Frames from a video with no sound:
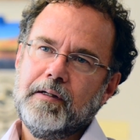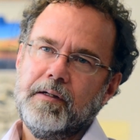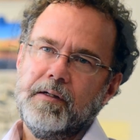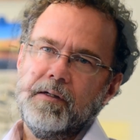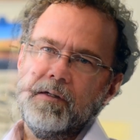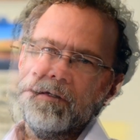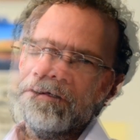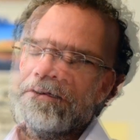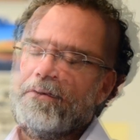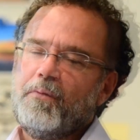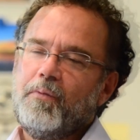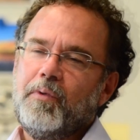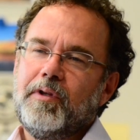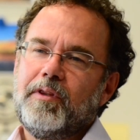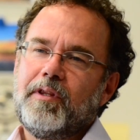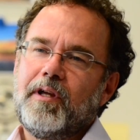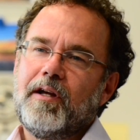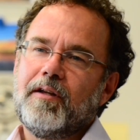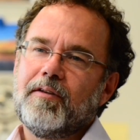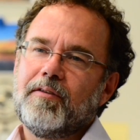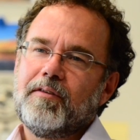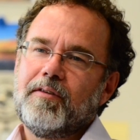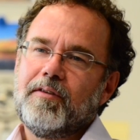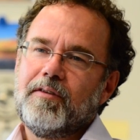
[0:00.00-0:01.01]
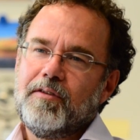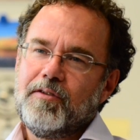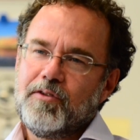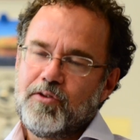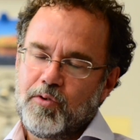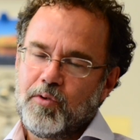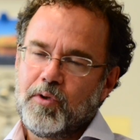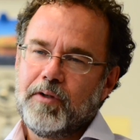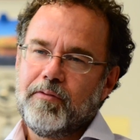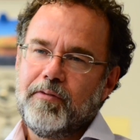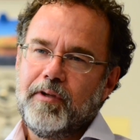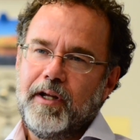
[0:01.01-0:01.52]
And without
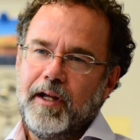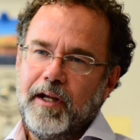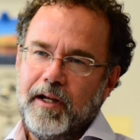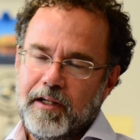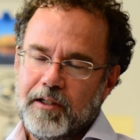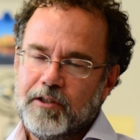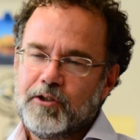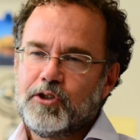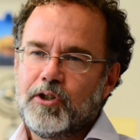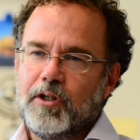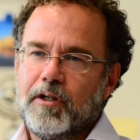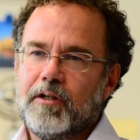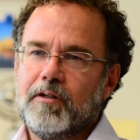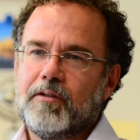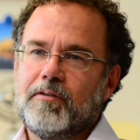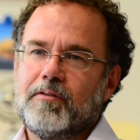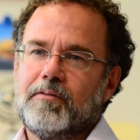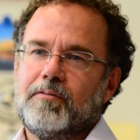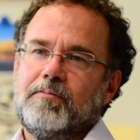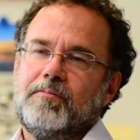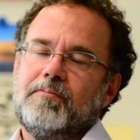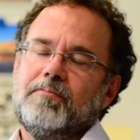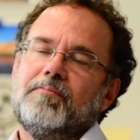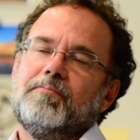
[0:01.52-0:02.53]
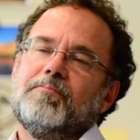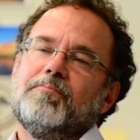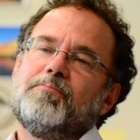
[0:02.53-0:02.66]
sort of an agile